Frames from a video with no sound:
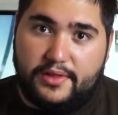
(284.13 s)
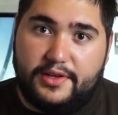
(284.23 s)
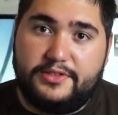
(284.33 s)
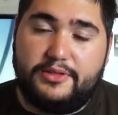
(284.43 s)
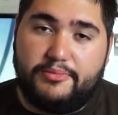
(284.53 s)

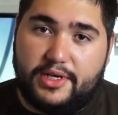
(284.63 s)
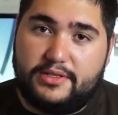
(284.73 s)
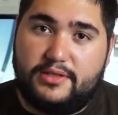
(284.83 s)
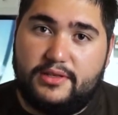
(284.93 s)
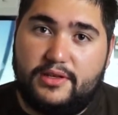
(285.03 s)
That is the
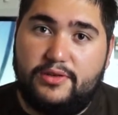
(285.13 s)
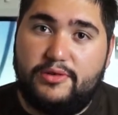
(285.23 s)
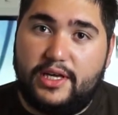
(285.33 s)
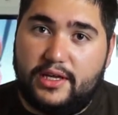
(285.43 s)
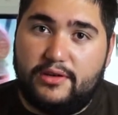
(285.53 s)
best thing that you
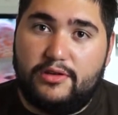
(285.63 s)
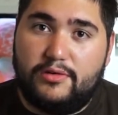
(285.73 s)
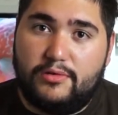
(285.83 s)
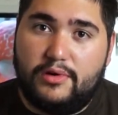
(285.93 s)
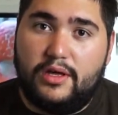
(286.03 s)
can
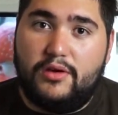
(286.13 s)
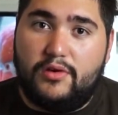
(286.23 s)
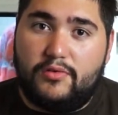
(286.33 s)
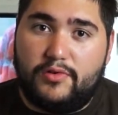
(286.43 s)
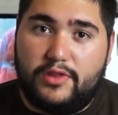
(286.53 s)
do
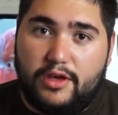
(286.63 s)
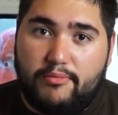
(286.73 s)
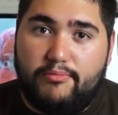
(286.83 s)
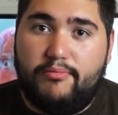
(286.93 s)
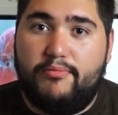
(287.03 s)
for
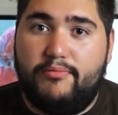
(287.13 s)
them,